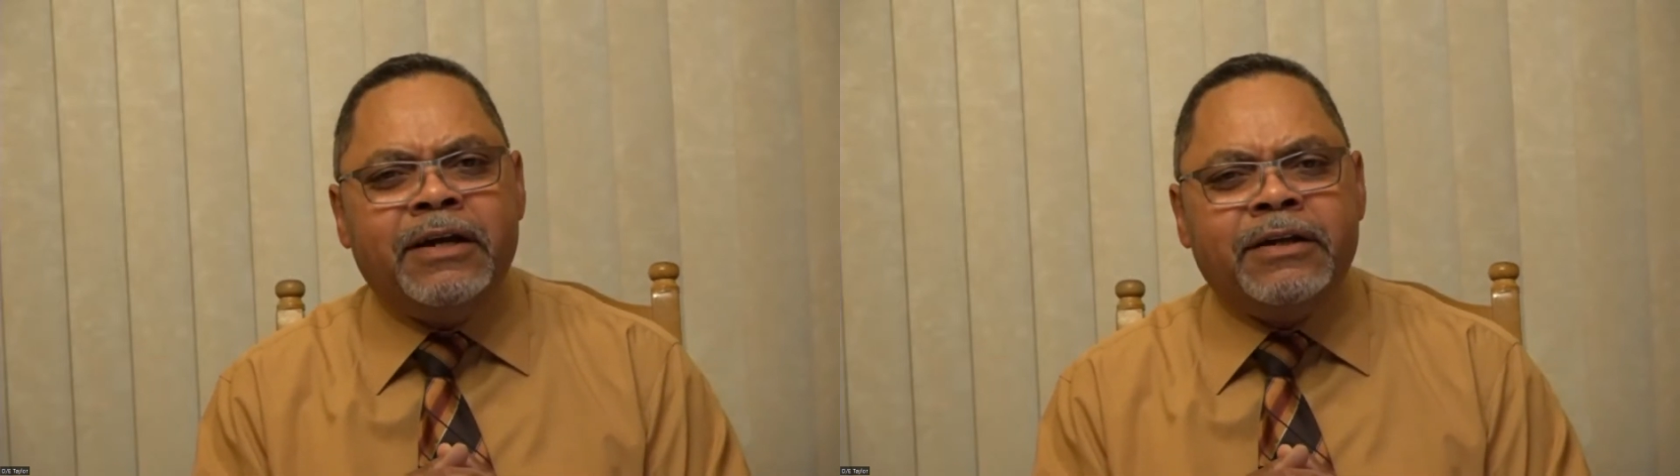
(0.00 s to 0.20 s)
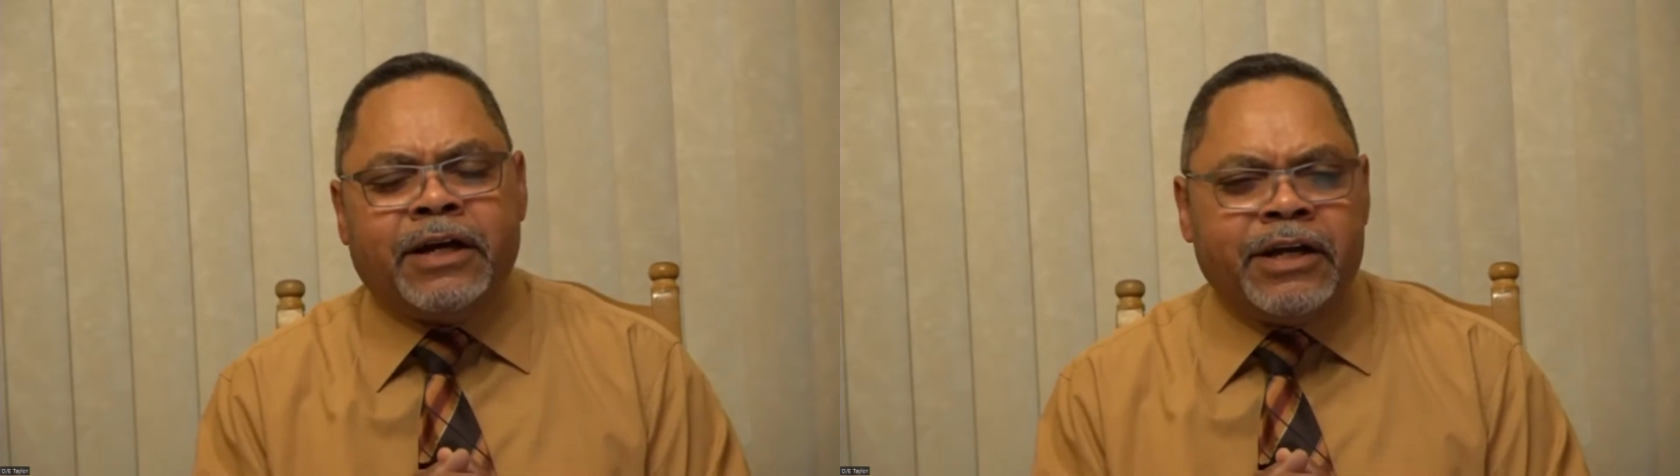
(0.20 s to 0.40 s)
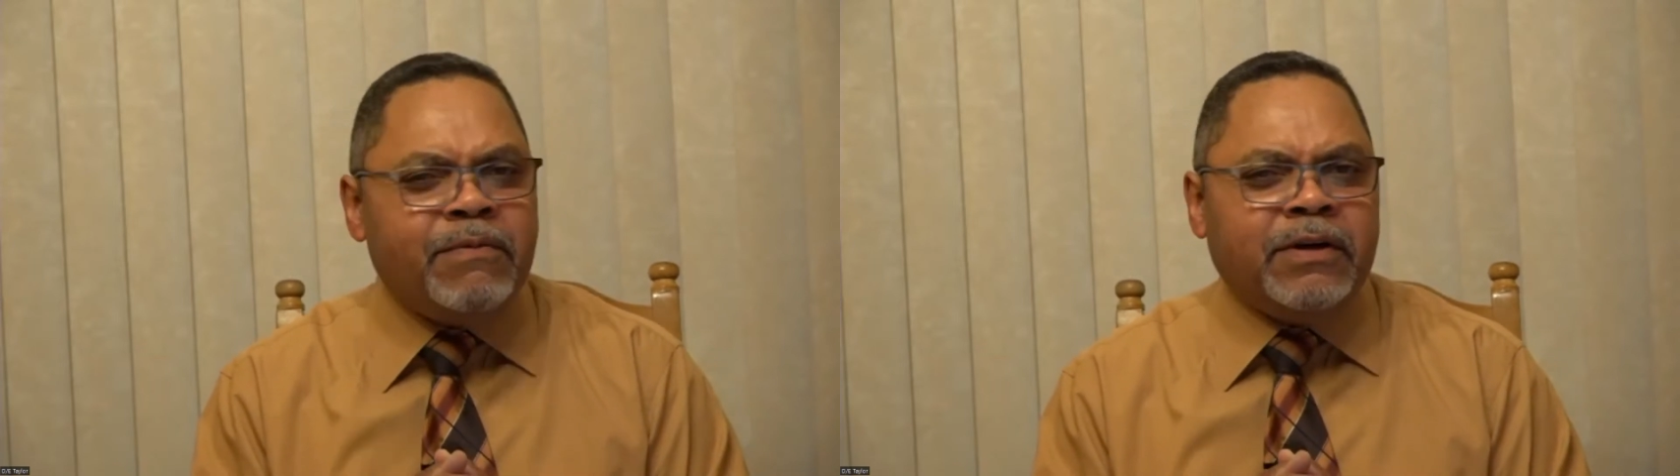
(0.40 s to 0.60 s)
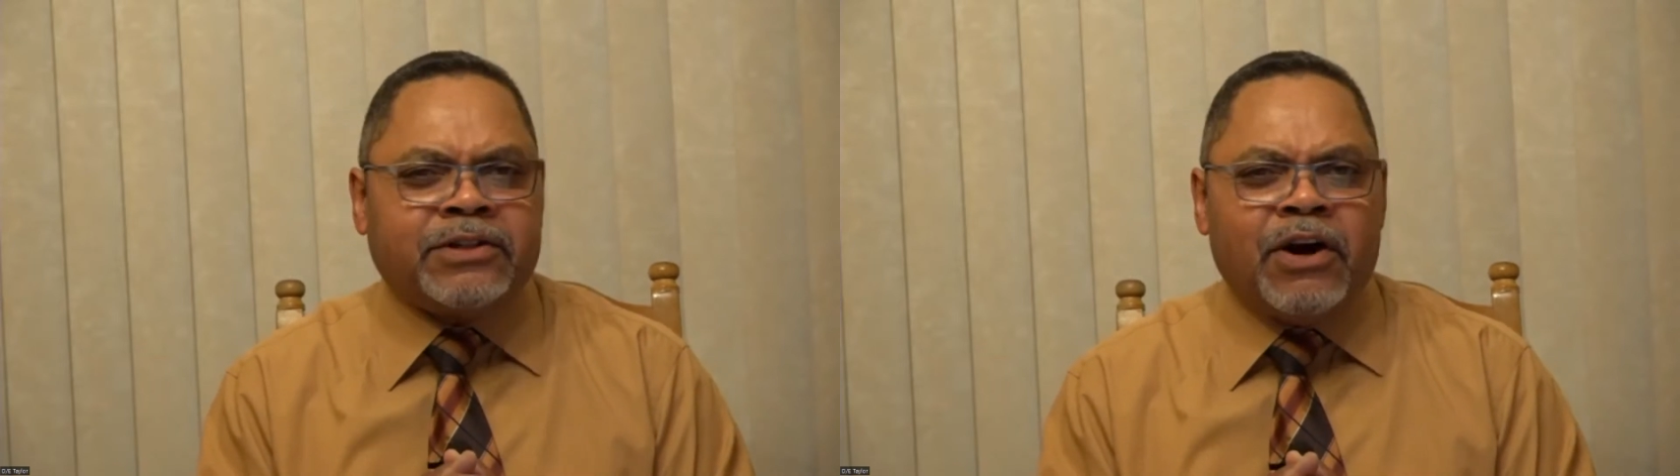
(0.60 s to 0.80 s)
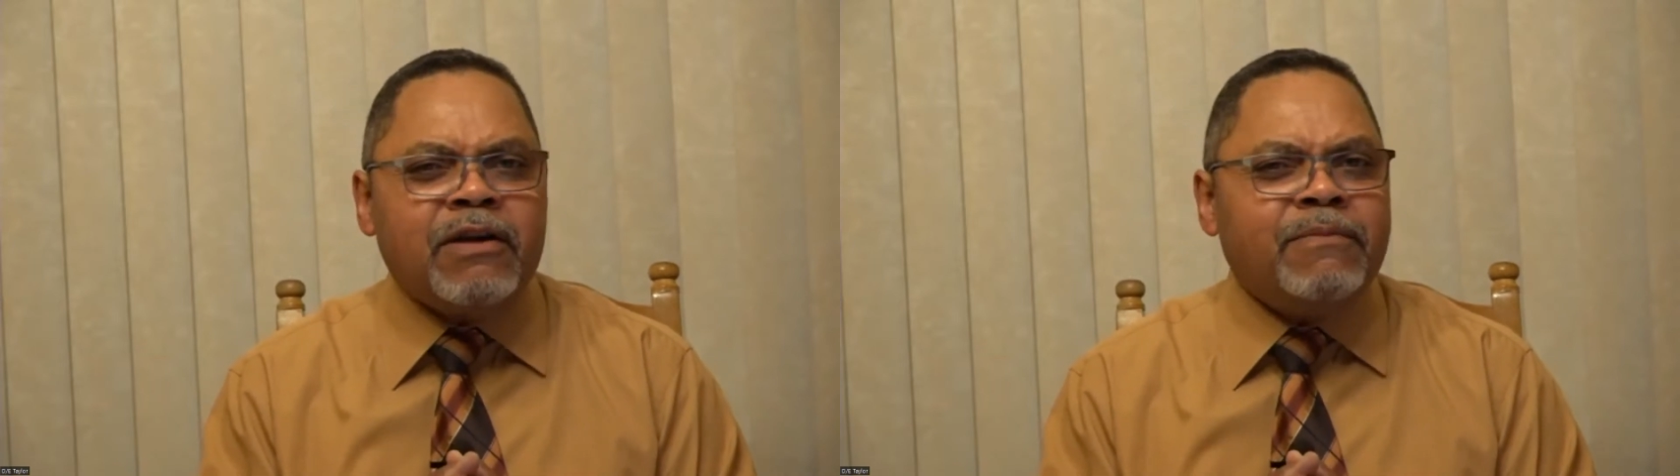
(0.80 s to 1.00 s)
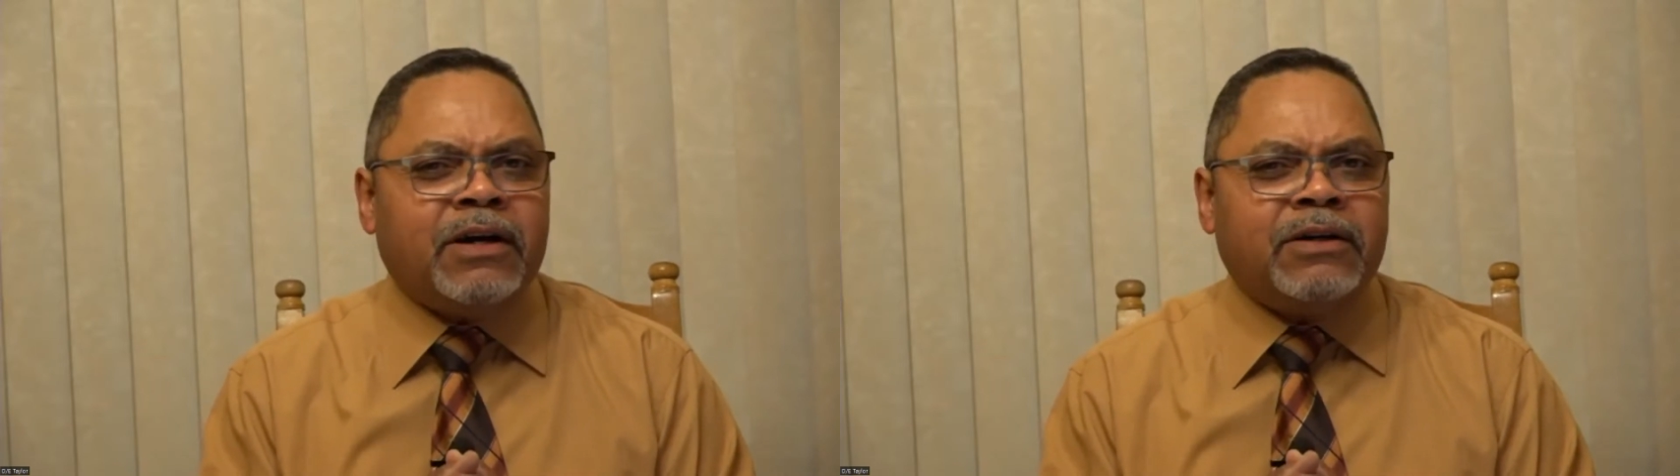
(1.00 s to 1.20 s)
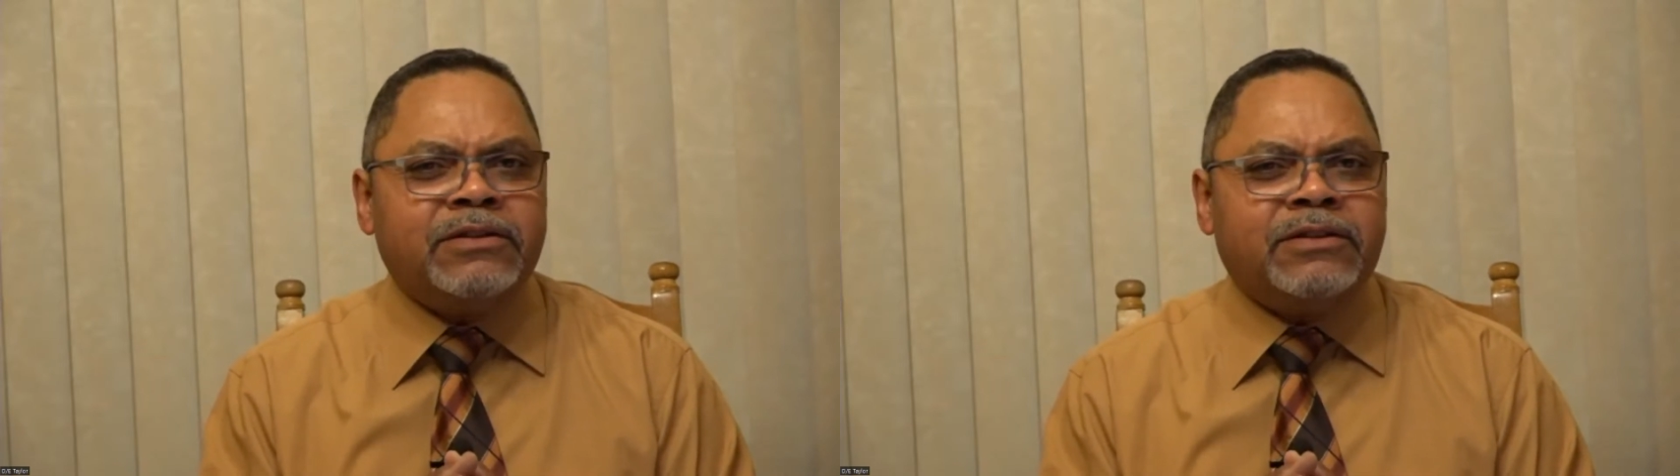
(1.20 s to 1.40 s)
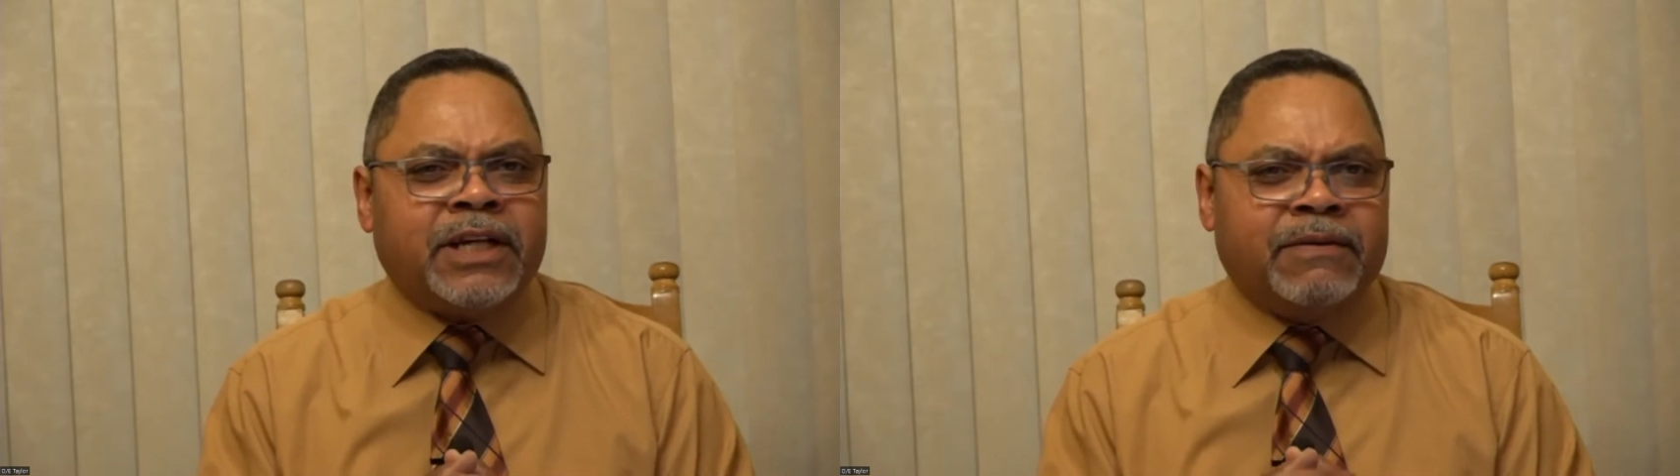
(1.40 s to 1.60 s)
Now, he wasn't talking
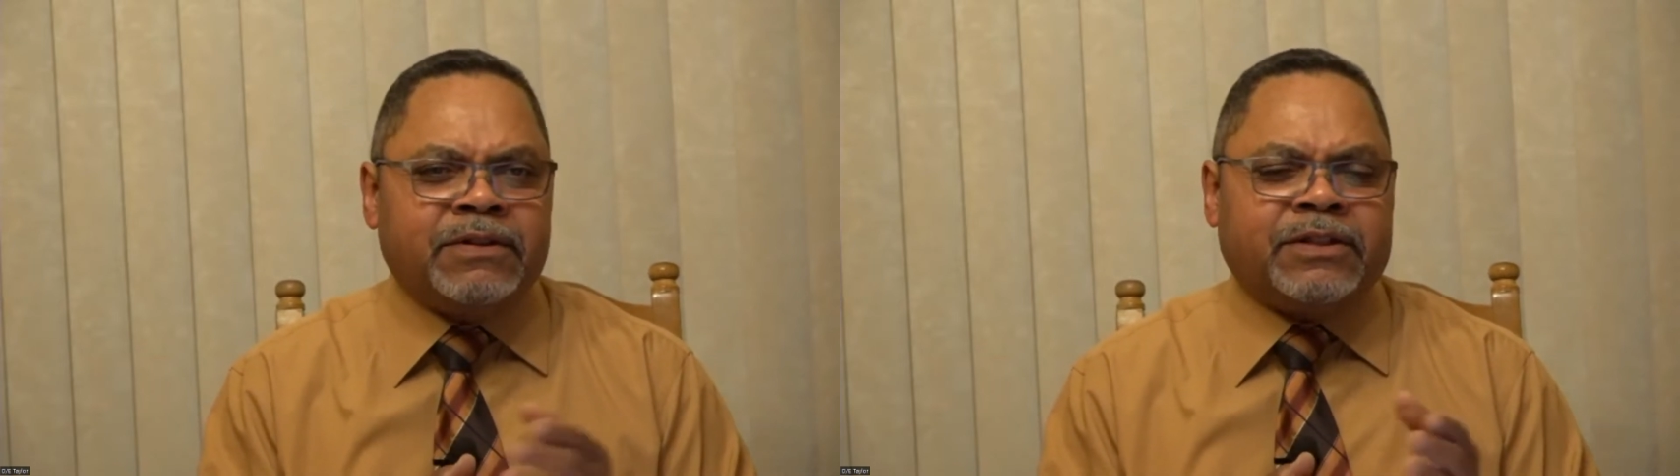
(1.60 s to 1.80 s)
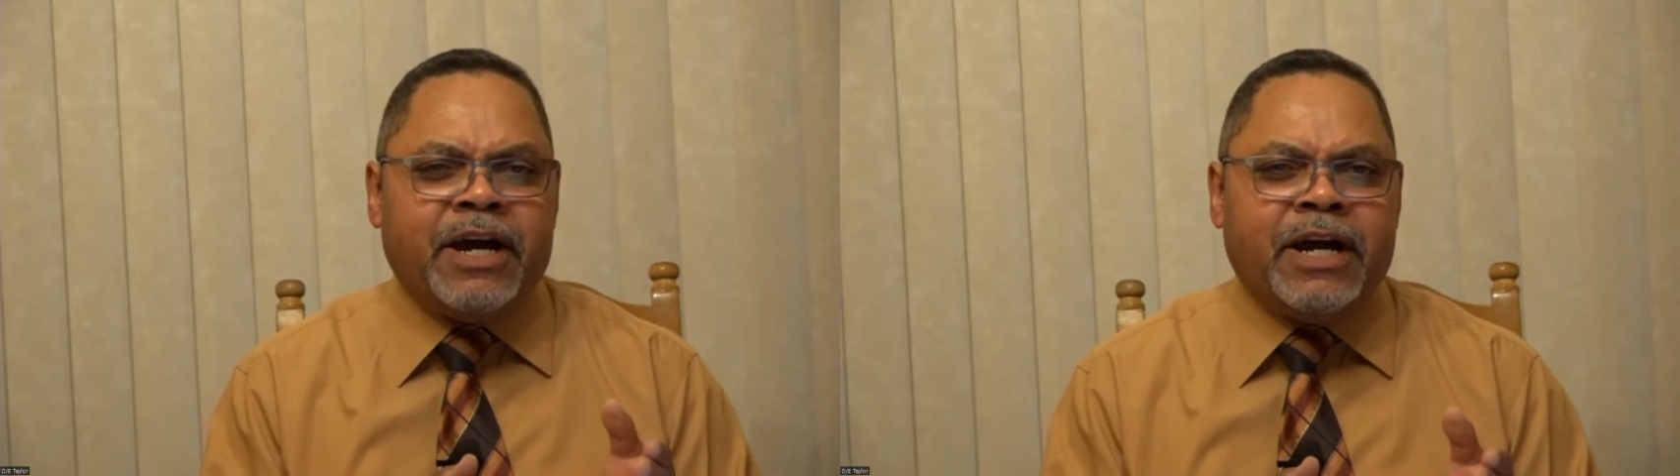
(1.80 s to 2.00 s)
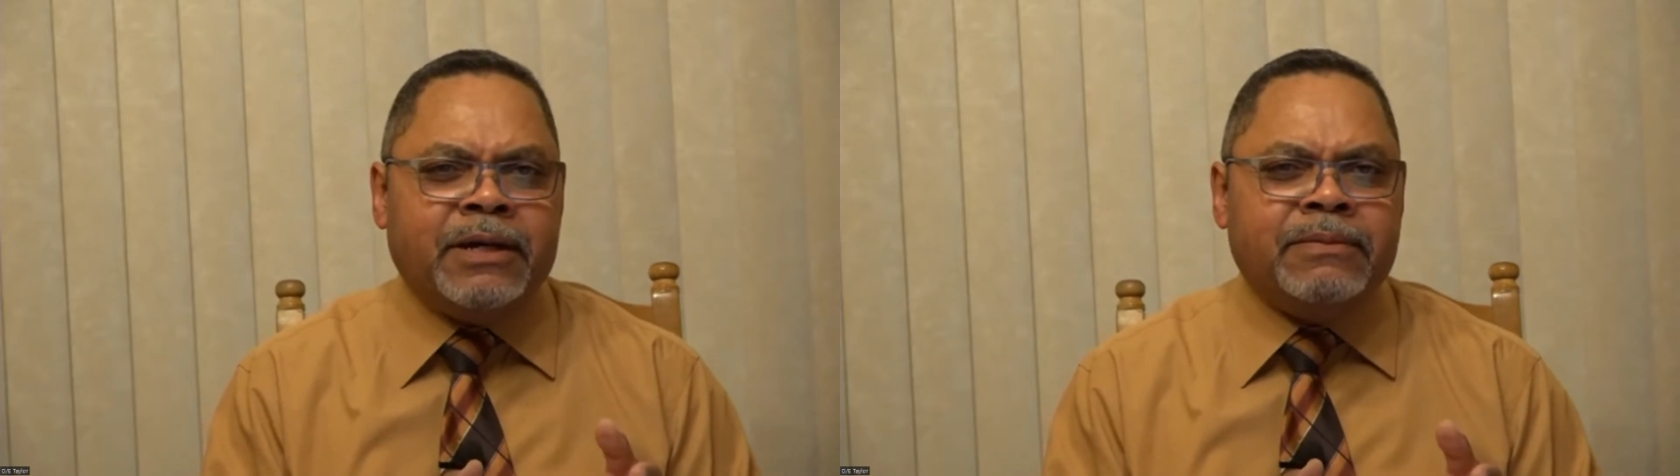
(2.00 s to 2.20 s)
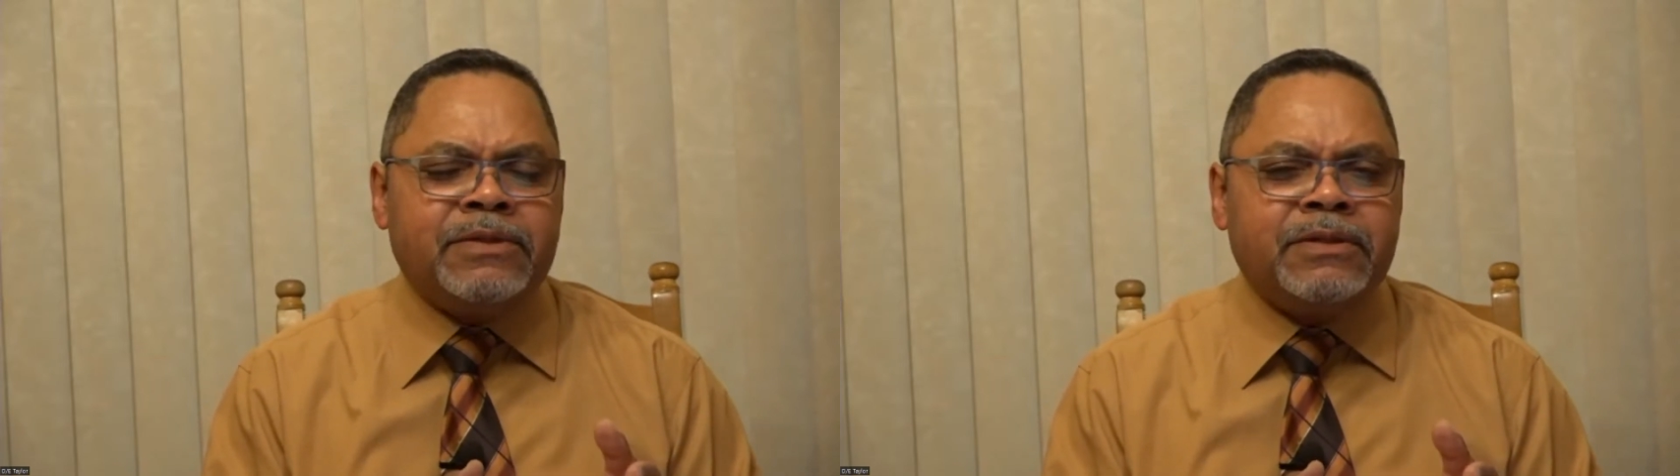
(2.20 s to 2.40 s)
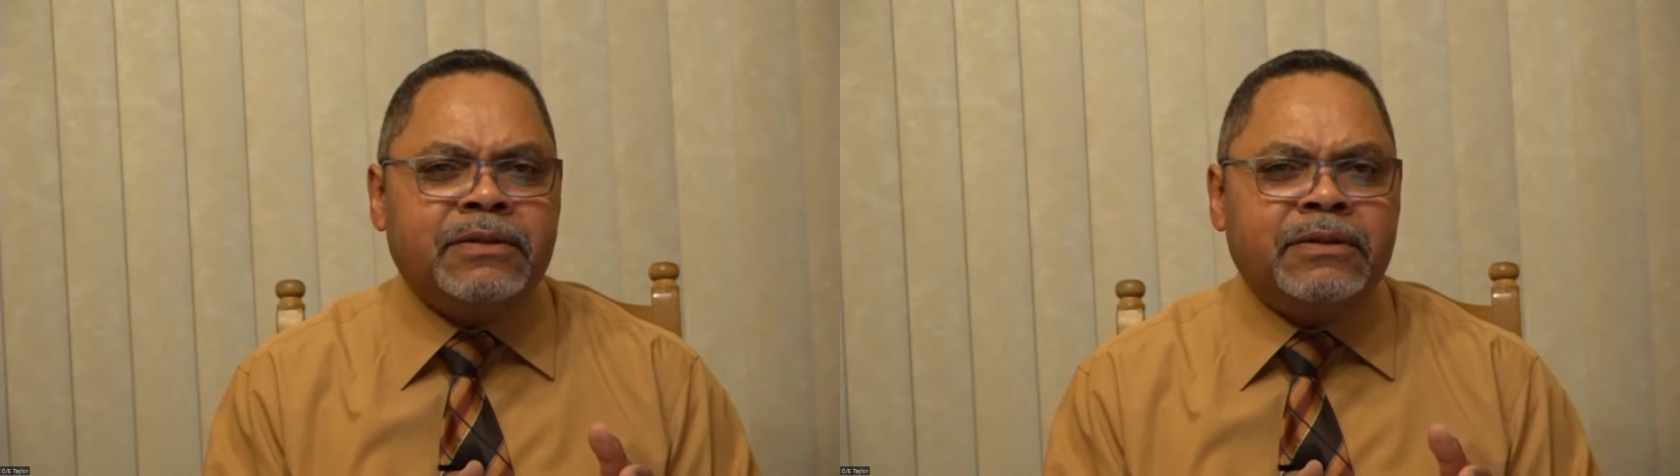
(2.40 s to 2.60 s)
about seven times.